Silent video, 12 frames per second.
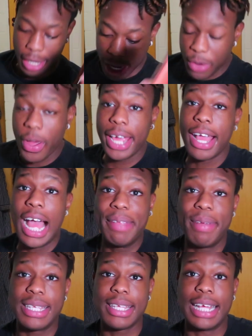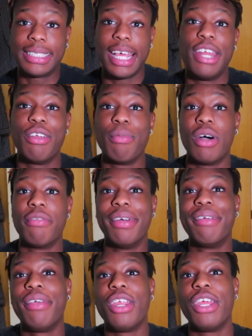Anyway, guys, basically that's the end of the
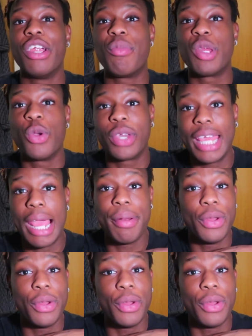motherfucking video. You hear me? No cap.